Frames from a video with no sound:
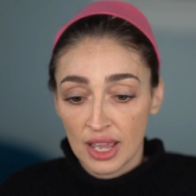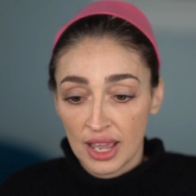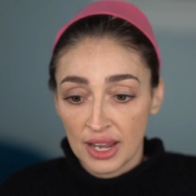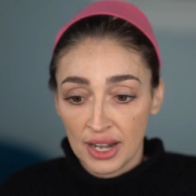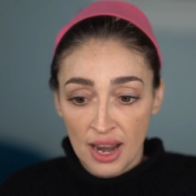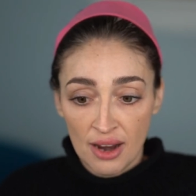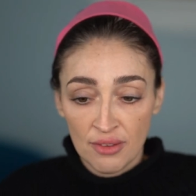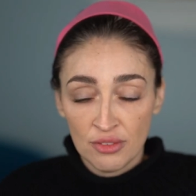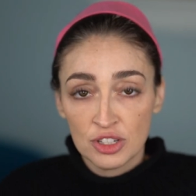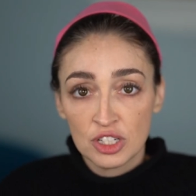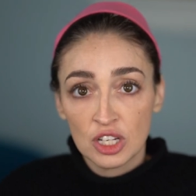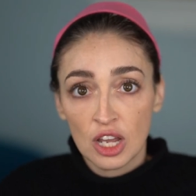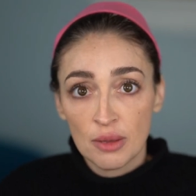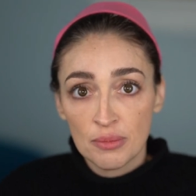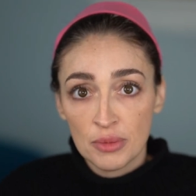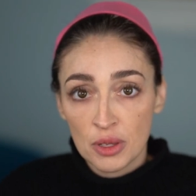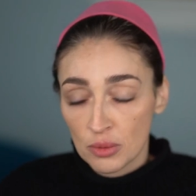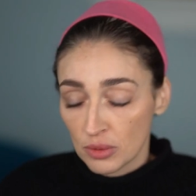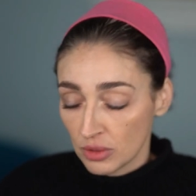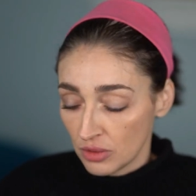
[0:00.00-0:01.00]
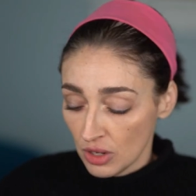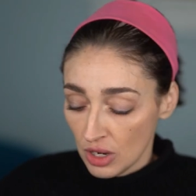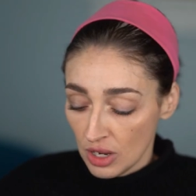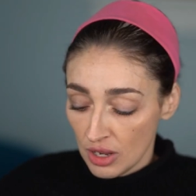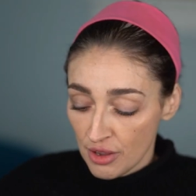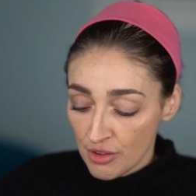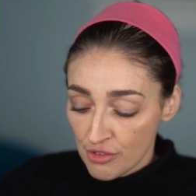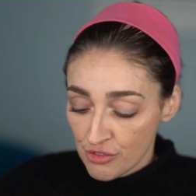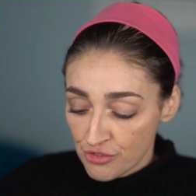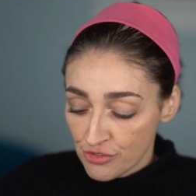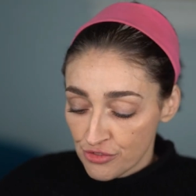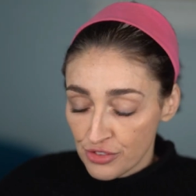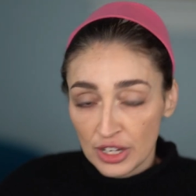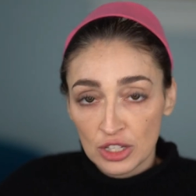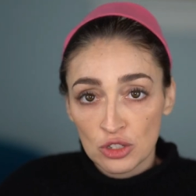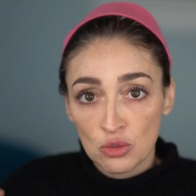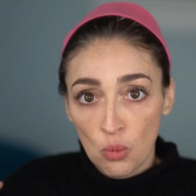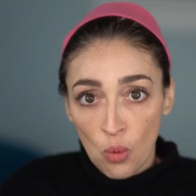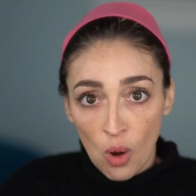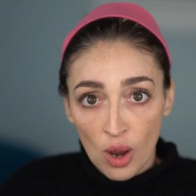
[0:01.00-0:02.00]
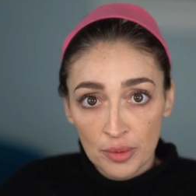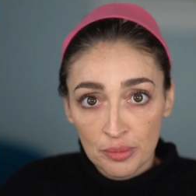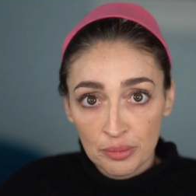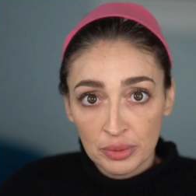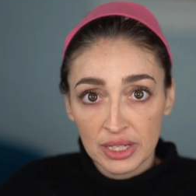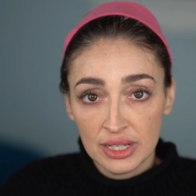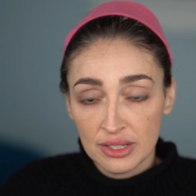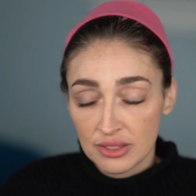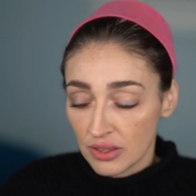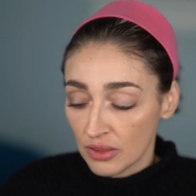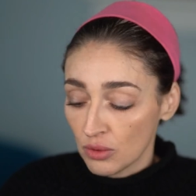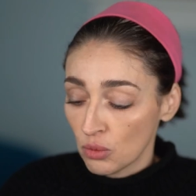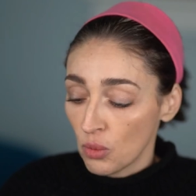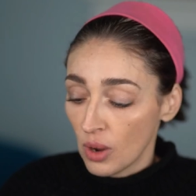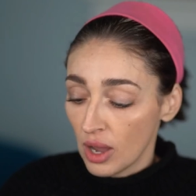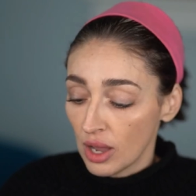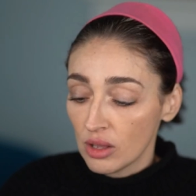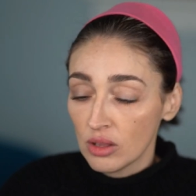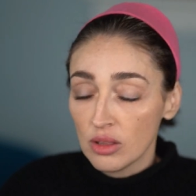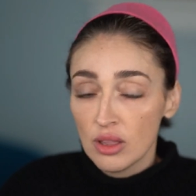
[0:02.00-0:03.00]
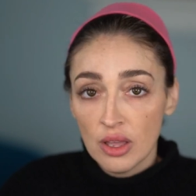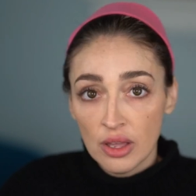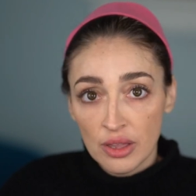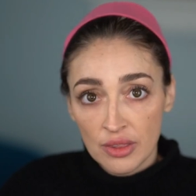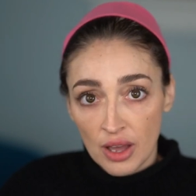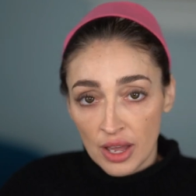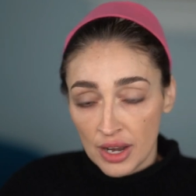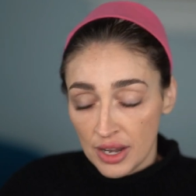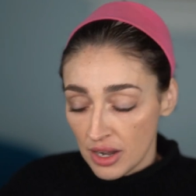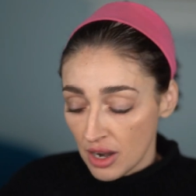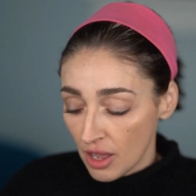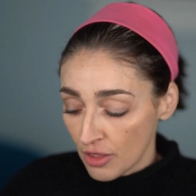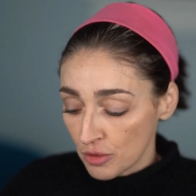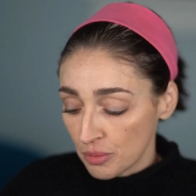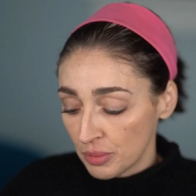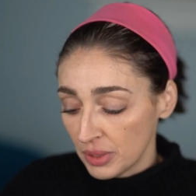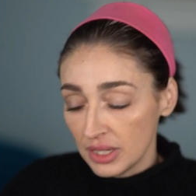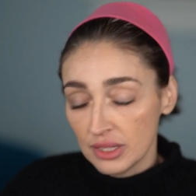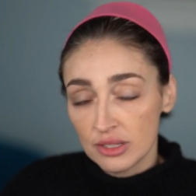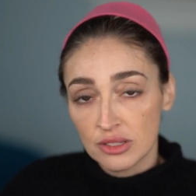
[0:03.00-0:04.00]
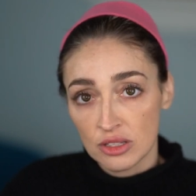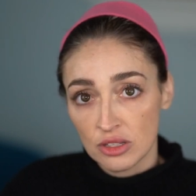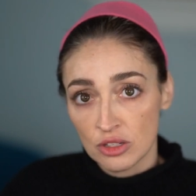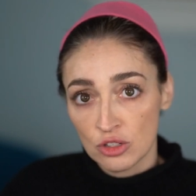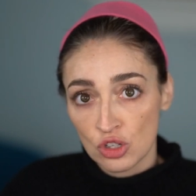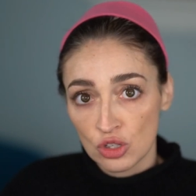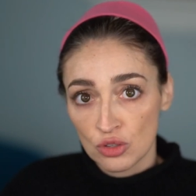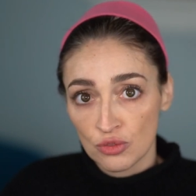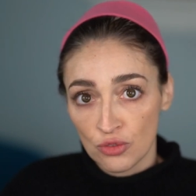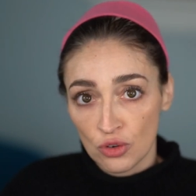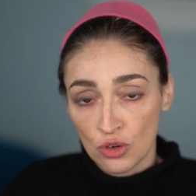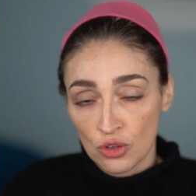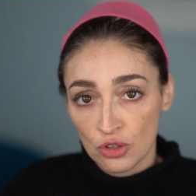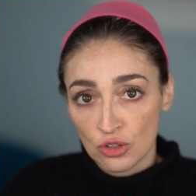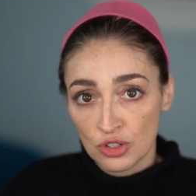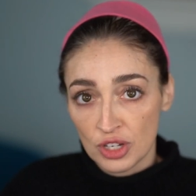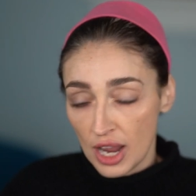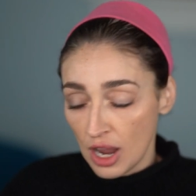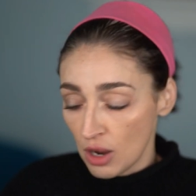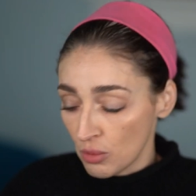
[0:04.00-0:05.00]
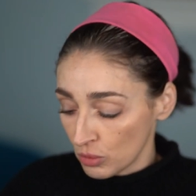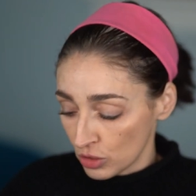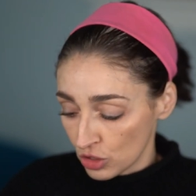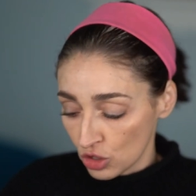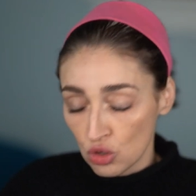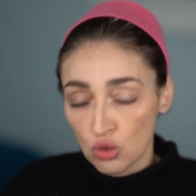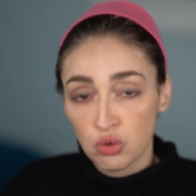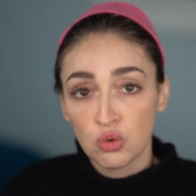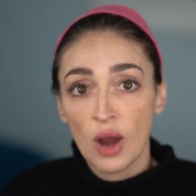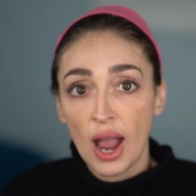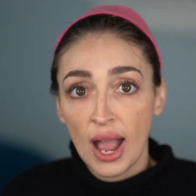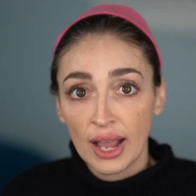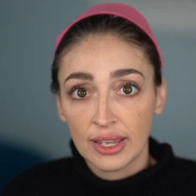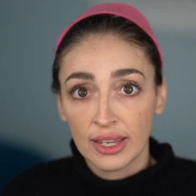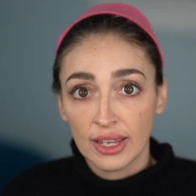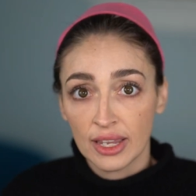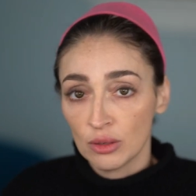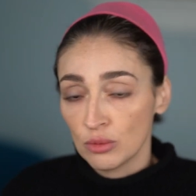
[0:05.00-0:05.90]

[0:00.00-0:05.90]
And every time they would fix one piece of the well, Another piece just further down was cracking.